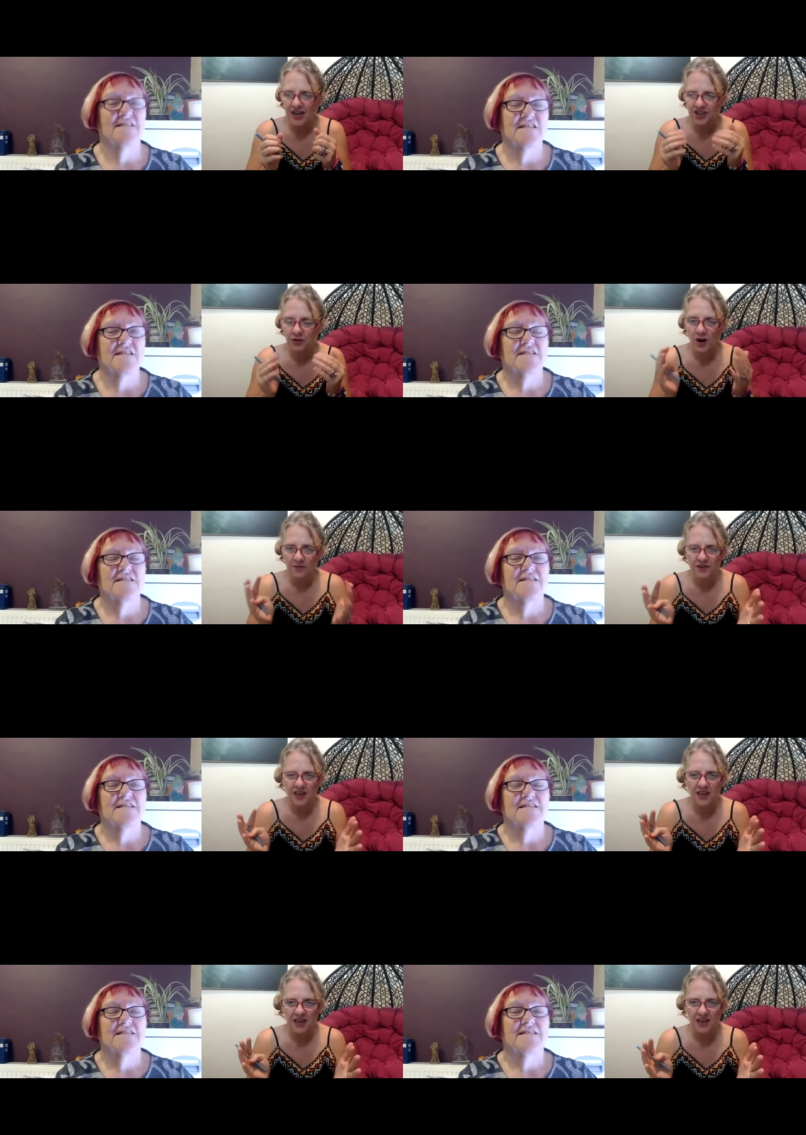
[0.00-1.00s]
Speaker 1: actually what I'm
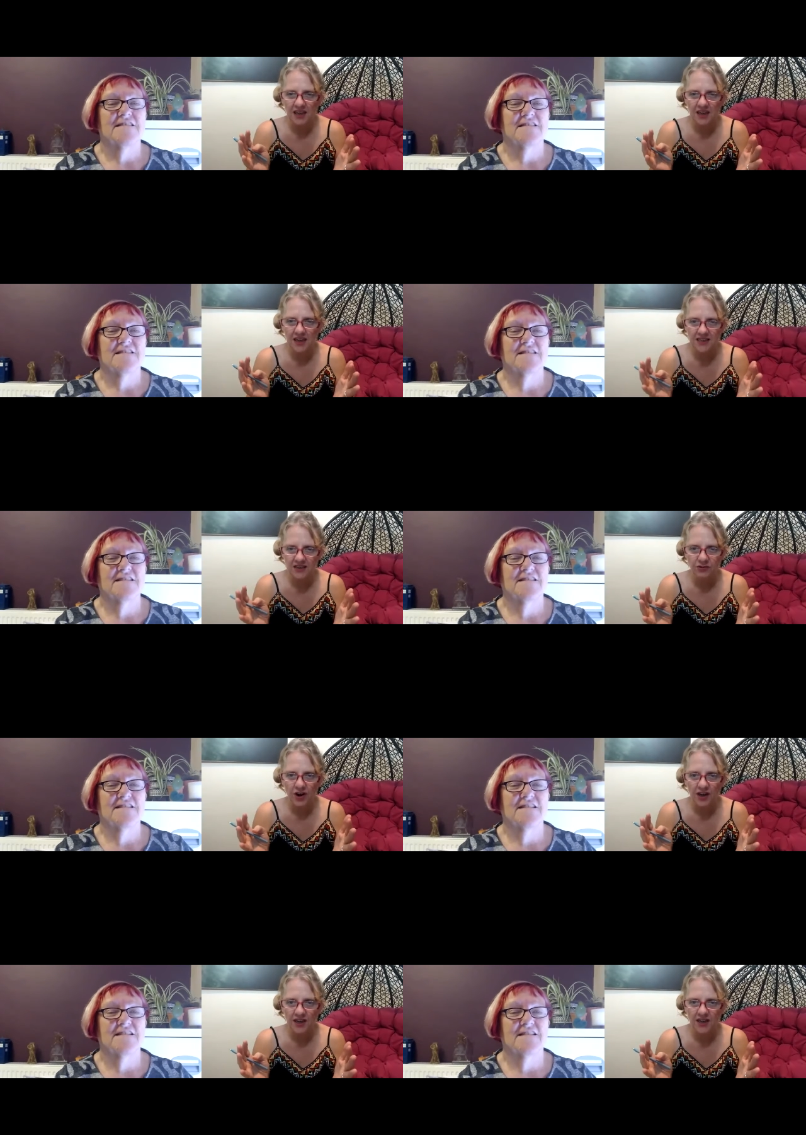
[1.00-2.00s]
thinking isn't
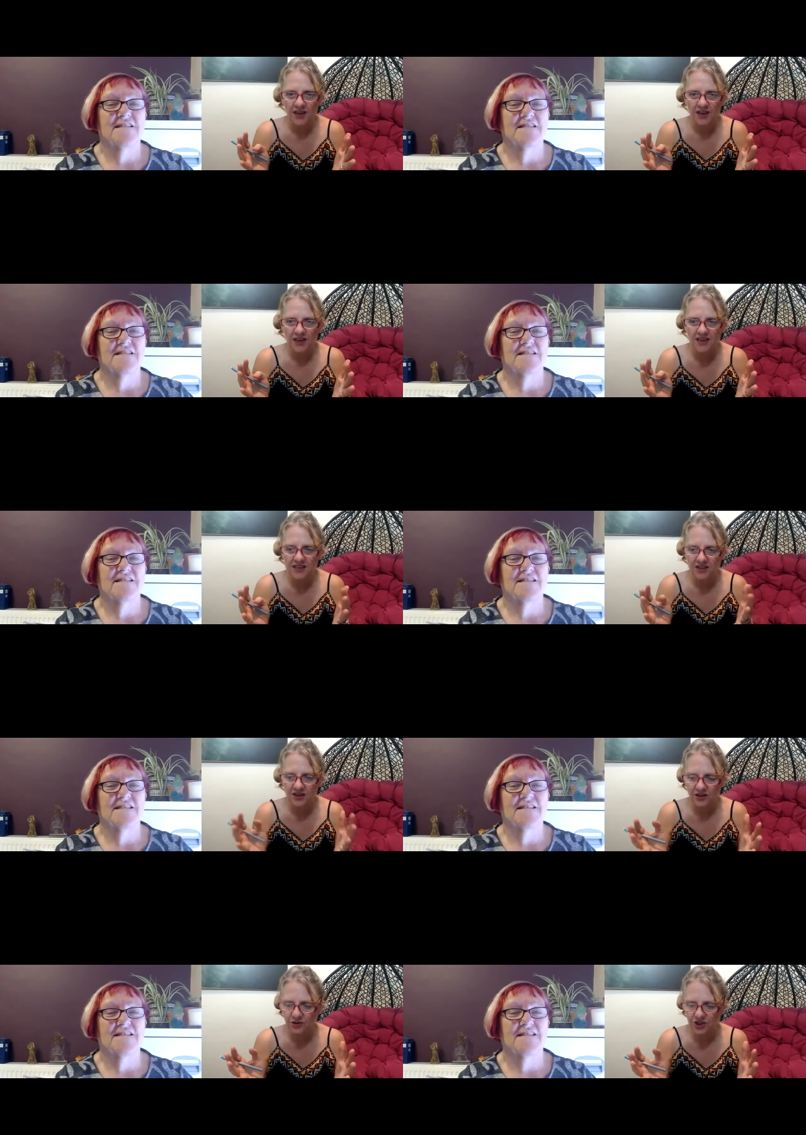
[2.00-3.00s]
right. It's an
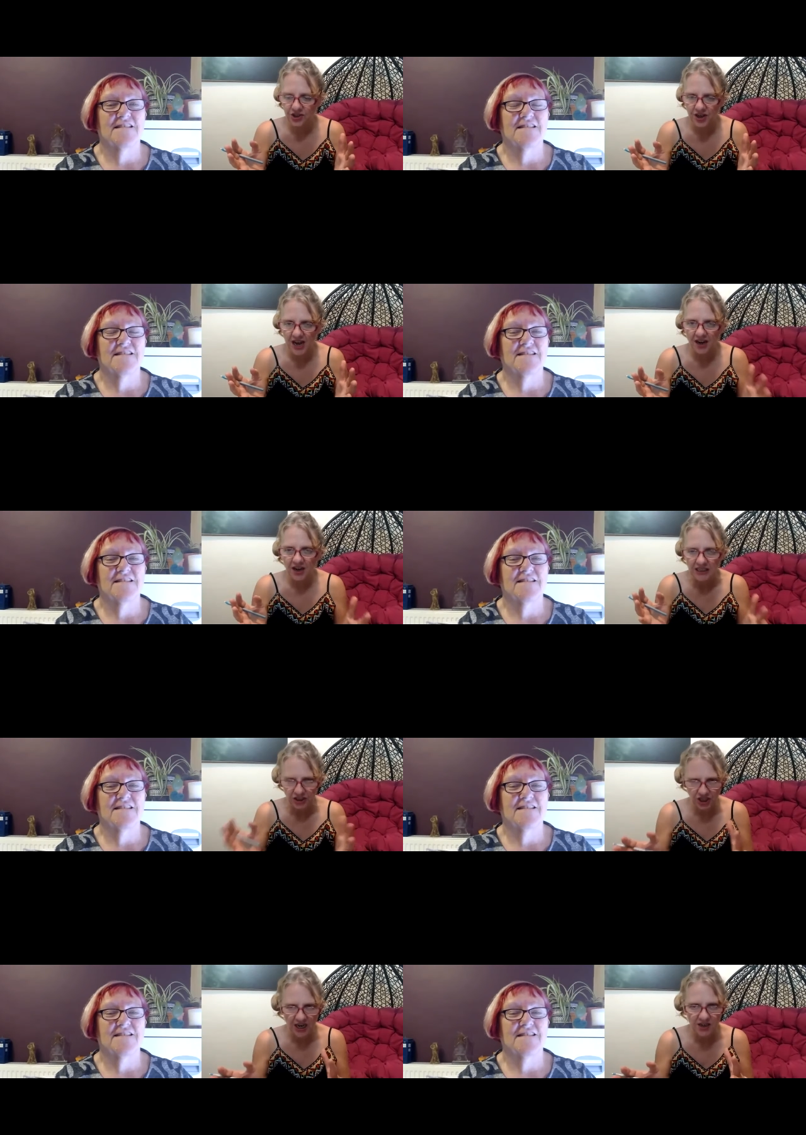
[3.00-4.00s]
illusion, and I
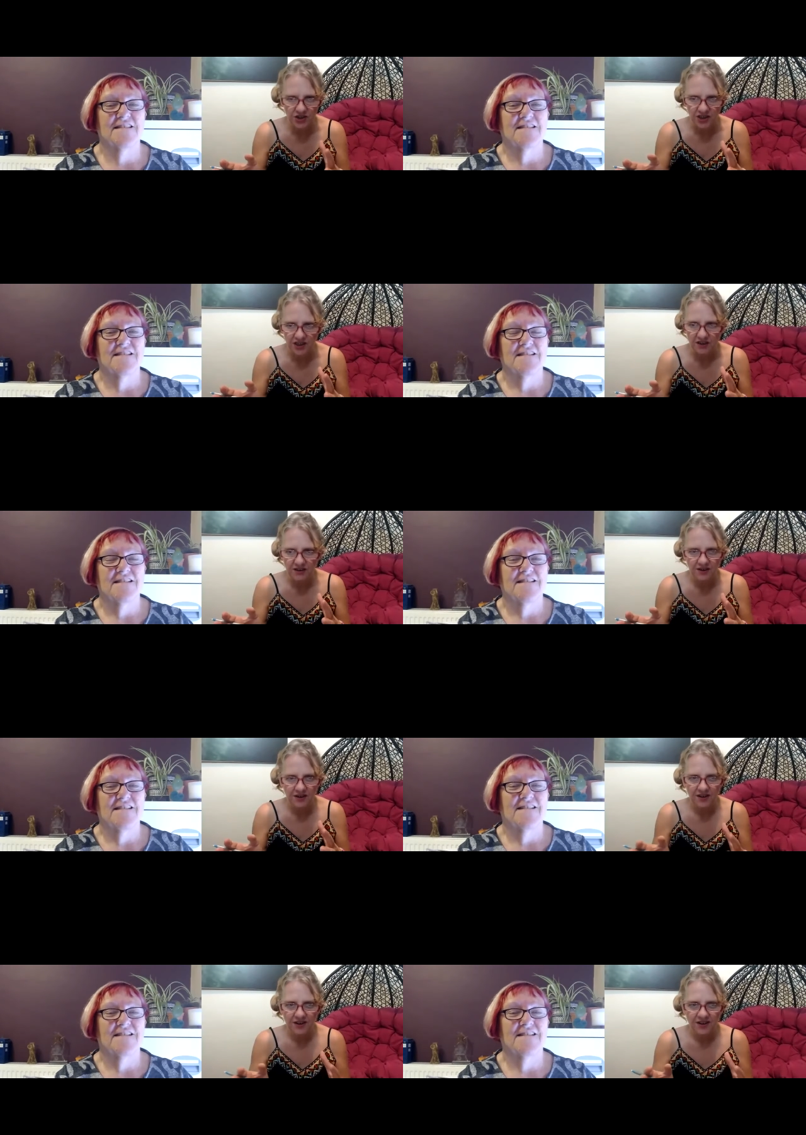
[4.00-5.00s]
can change it.
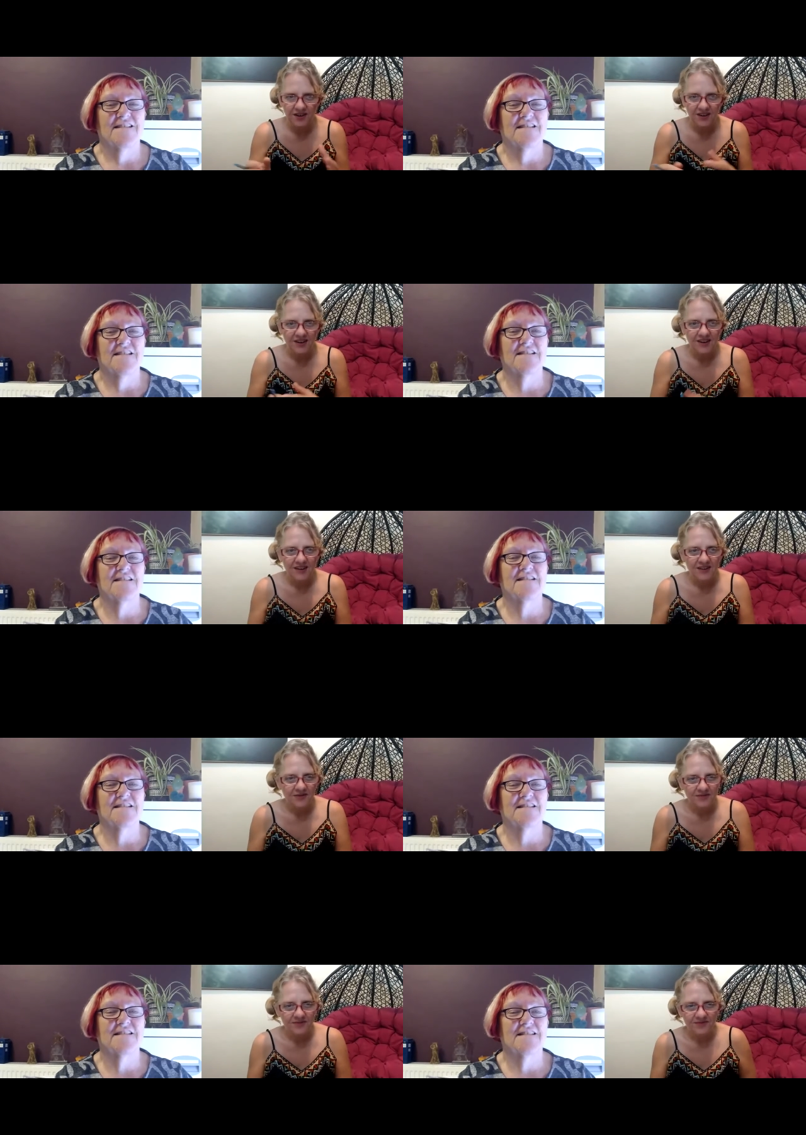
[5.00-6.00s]
Speaker 2: Mm.
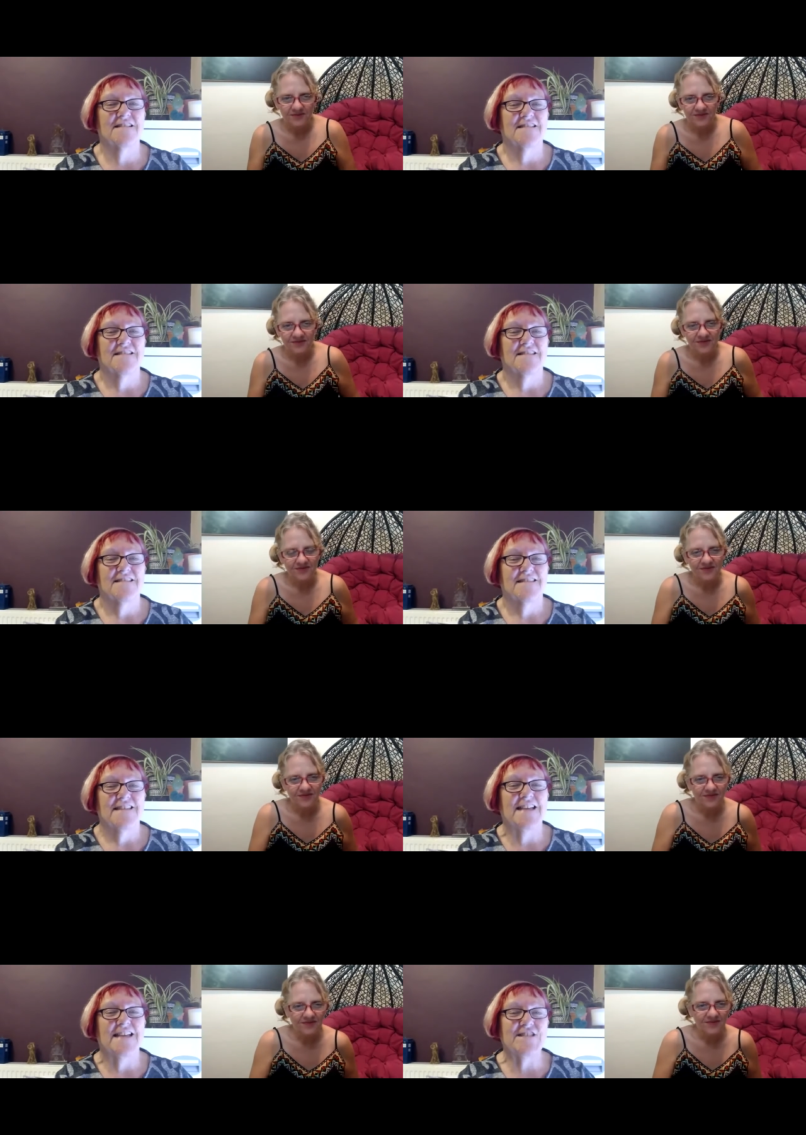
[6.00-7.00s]

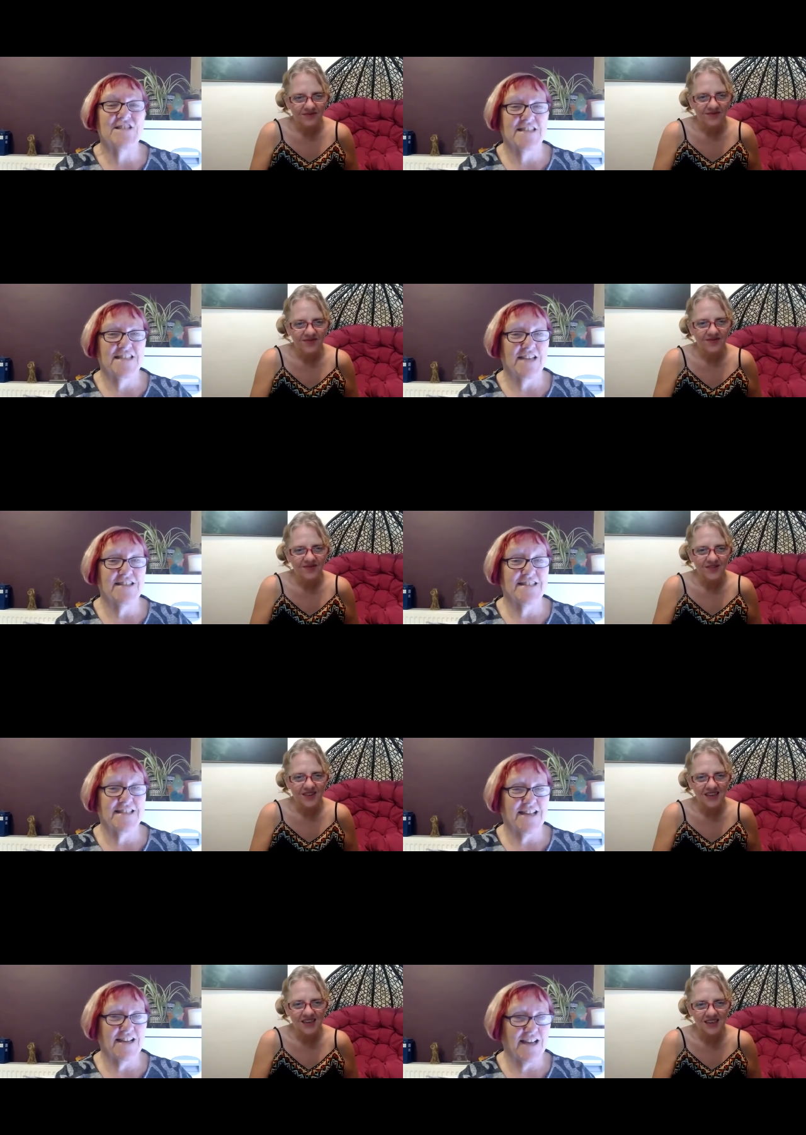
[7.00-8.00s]
And did uh, did
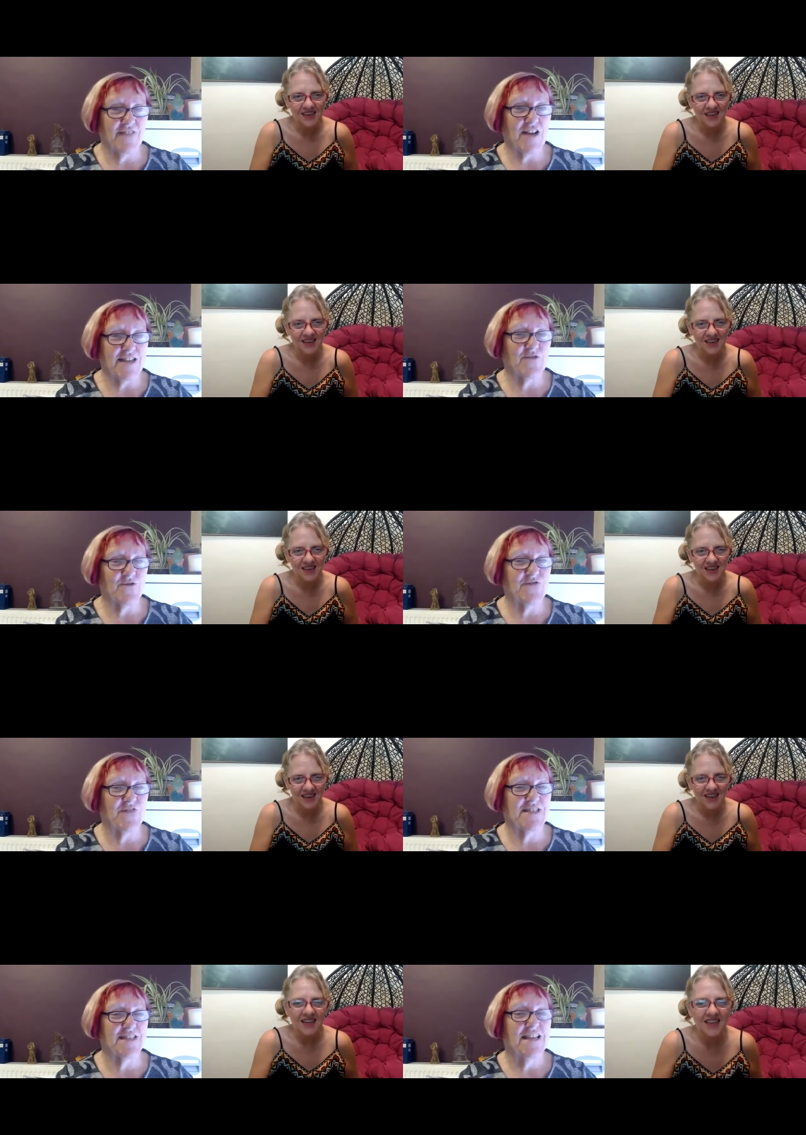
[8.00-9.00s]
I have I thought of it?